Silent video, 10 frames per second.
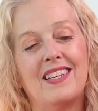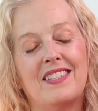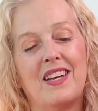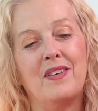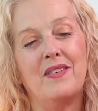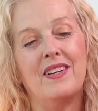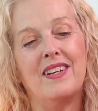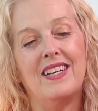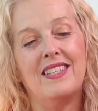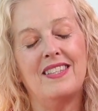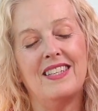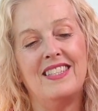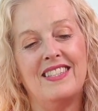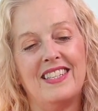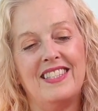So
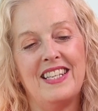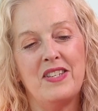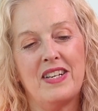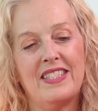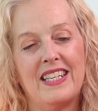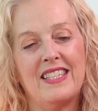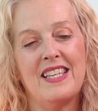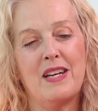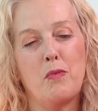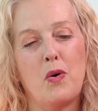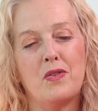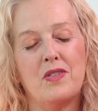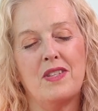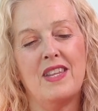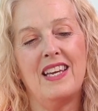it's interesting, isn't it?
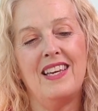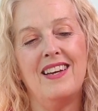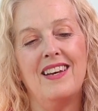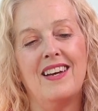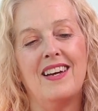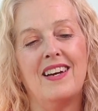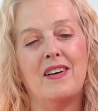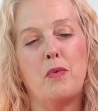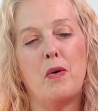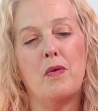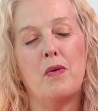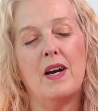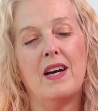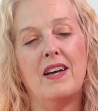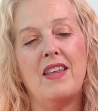What
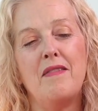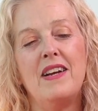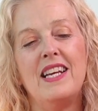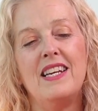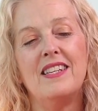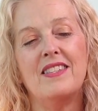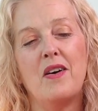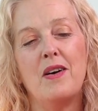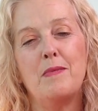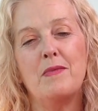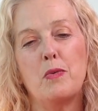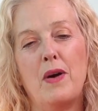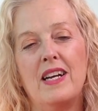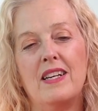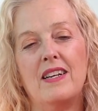are there any times
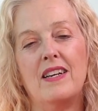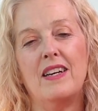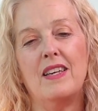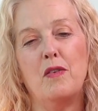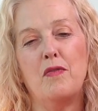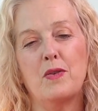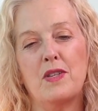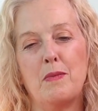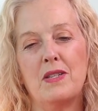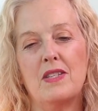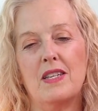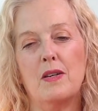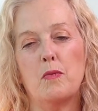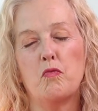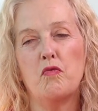where you feel someone's
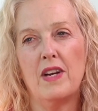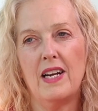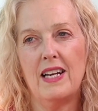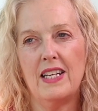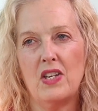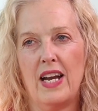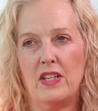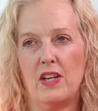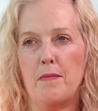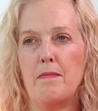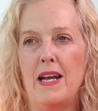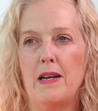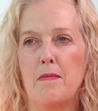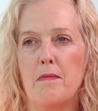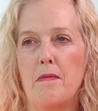really changed, like
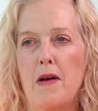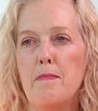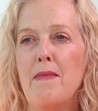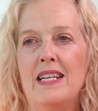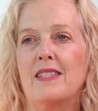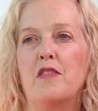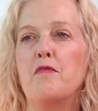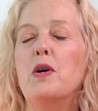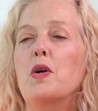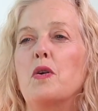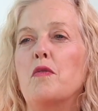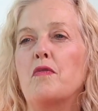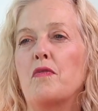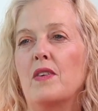made a massive move